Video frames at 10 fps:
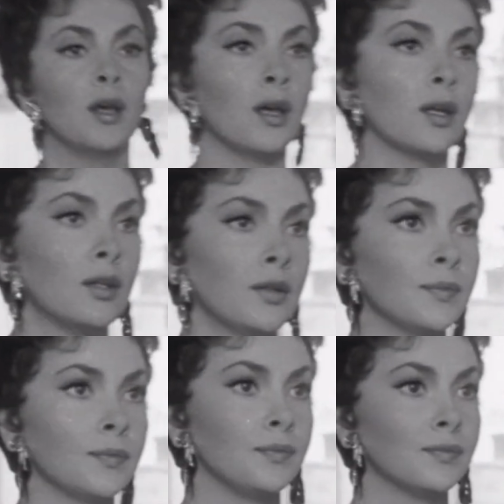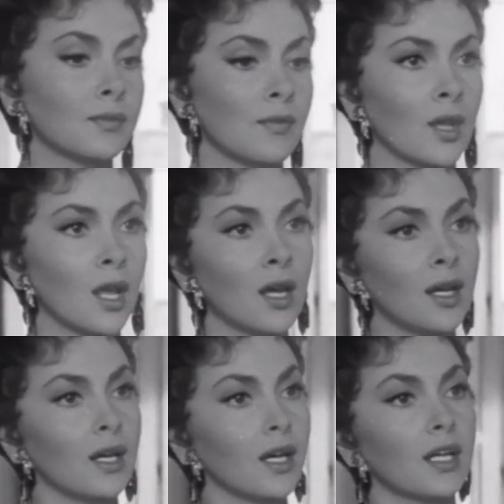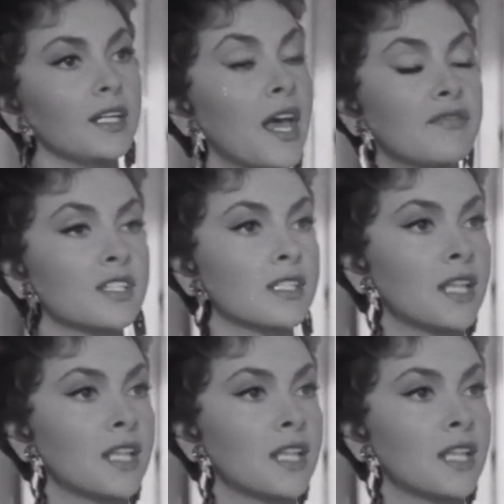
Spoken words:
of the golden age of Hollywood, are on